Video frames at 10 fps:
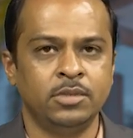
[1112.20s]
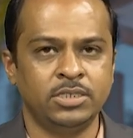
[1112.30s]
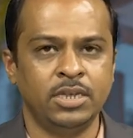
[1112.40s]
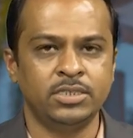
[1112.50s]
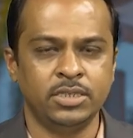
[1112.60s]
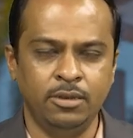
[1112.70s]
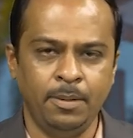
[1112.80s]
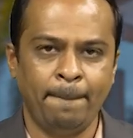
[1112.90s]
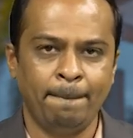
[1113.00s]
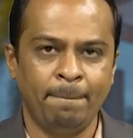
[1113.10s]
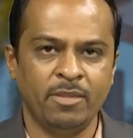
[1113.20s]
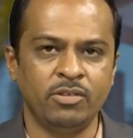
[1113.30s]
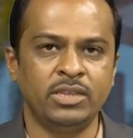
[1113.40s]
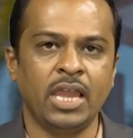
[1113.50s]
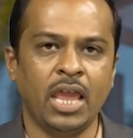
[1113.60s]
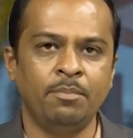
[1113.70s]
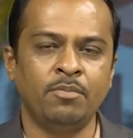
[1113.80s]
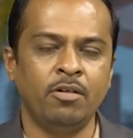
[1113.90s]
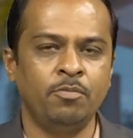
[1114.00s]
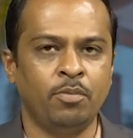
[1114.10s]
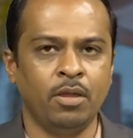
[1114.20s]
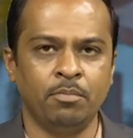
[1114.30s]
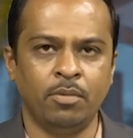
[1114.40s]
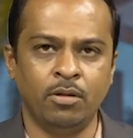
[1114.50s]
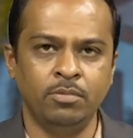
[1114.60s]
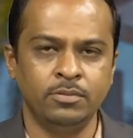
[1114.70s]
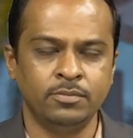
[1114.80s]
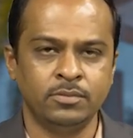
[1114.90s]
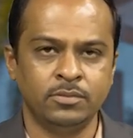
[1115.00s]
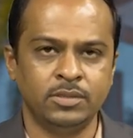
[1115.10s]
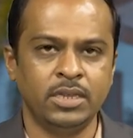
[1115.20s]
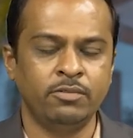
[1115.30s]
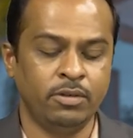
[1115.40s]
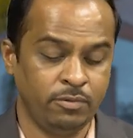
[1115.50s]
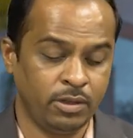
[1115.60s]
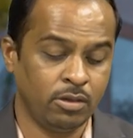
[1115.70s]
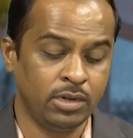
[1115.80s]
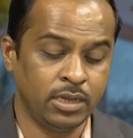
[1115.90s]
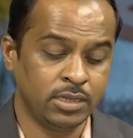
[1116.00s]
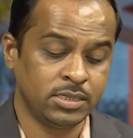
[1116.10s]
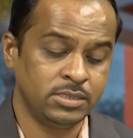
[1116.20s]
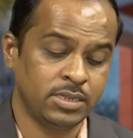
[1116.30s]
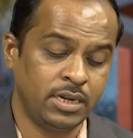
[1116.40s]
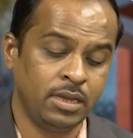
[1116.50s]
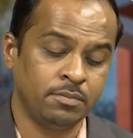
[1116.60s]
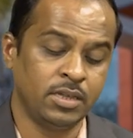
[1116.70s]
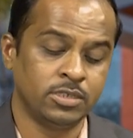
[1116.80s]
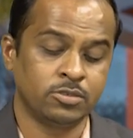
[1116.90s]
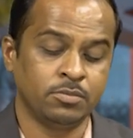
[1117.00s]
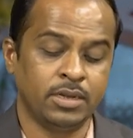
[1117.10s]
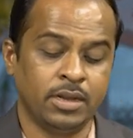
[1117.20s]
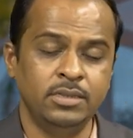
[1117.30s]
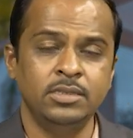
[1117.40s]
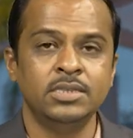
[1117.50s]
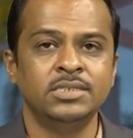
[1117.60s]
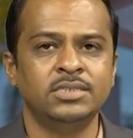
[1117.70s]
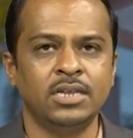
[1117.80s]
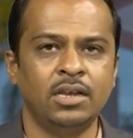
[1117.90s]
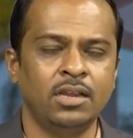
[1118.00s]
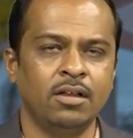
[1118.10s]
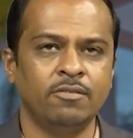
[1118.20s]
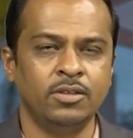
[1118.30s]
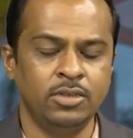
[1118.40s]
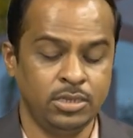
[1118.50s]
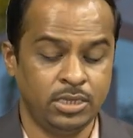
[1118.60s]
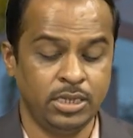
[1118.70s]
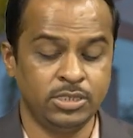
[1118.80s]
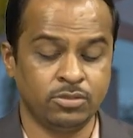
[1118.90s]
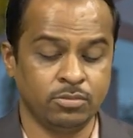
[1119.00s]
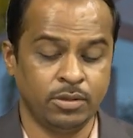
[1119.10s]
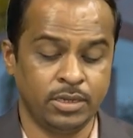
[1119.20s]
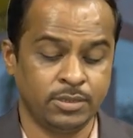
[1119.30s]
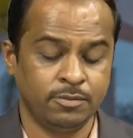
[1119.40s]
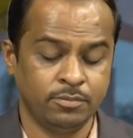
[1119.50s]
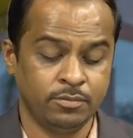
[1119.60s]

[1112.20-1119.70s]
station with the help of plumb bob. That one we call it as an setting up the instrument and centering of the instrument.